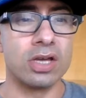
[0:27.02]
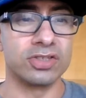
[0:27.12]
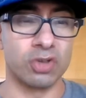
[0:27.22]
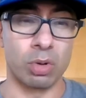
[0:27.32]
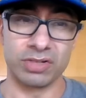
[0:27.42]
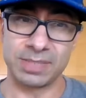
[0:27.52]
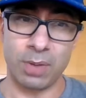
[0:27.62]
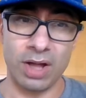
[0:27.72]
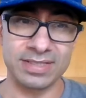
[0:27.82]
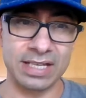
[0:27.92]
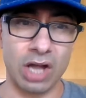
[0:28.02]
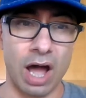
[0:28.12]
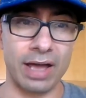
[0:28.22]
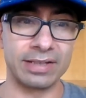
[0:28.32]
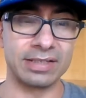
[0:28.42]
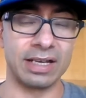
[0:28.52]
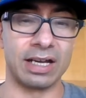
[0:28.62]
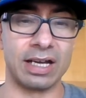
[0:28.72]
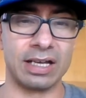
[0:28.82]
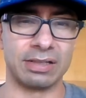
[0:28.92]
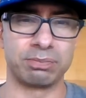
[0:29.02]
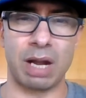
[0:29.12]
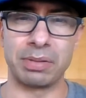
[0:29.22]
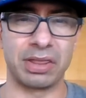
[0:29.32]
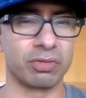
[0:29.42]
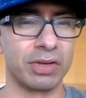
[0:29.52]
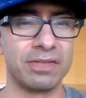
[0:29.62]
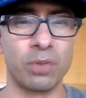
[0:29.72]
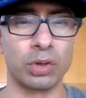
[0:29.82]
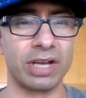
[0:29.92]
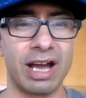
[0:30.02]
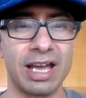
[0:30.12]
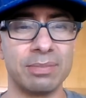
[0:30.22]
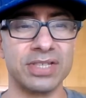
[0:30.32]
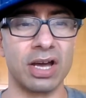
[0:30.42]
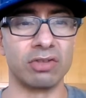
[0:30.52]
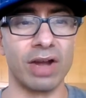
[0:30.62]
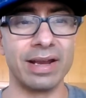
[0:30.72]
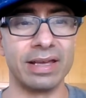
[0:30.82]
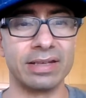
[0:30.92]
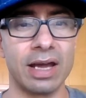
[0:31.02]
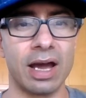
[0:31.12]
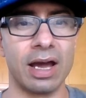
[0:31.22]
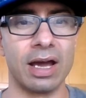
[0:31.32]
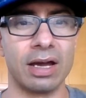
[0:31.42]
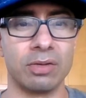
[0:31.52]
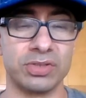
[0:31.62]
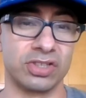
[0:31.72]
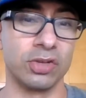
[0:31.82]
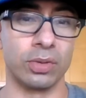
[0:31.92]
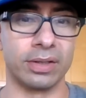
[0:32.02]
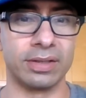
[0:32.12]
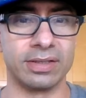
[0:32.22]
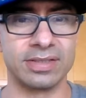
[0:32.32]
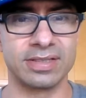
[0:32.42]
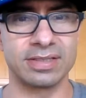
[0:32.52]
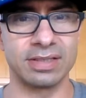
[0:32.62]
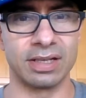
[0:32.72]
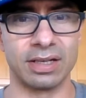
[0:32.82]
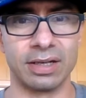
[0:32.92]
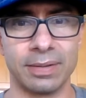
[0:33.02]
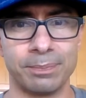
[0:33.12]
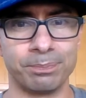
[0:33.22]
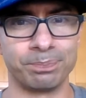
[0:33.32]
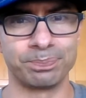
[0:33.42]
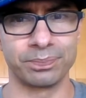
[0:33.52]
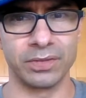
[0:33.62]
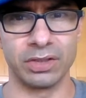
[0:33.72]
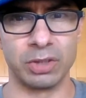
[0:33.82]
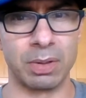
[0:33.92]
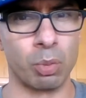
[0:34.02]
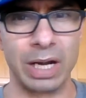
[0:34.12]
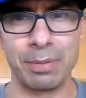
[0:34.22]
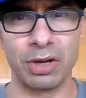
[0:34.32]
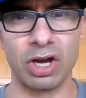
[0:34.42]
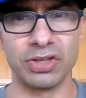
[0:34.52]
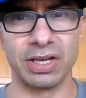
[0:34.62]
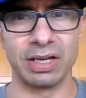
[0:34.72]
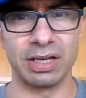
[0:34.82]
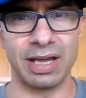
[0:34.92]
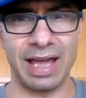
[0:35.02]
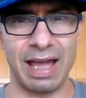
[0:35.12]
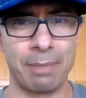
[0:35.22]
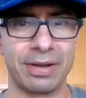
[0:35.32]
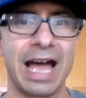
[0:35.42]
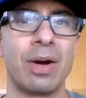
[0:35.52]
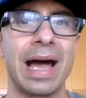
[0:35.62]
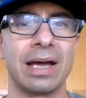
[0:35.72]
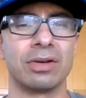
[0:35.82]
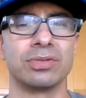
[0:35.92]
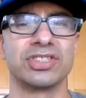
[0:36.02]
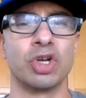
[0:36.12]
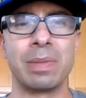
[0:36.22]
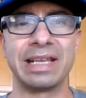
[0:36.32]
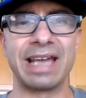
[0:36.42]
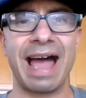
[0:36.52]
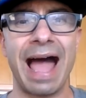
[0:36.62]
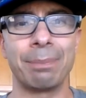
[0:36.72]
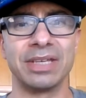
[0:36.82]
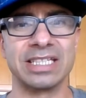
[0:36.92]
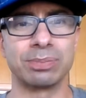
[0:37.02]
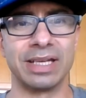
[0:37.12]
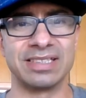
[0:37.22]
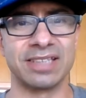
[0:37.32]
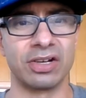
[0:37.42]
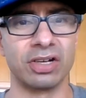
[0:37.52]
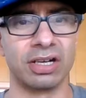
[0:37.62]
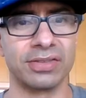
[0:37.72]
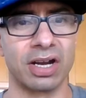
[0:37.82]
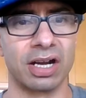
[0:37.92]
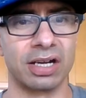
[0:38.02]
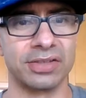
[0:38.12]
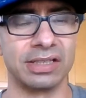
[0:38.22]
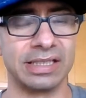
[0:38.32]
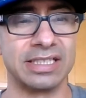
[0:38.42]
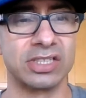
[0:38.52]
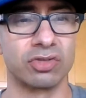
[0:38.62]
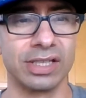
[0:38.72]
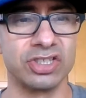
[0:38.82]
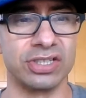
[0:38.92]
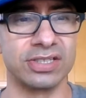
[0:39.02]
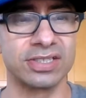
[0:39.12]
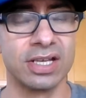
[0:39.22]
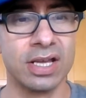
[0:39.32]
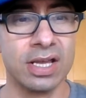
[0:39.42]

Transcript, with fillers: So a response I got uh, probably three, four times on Reddit uh, was a good one. It's um, you know, but what about all the about how how so many of the happiest places on earth are the least religious?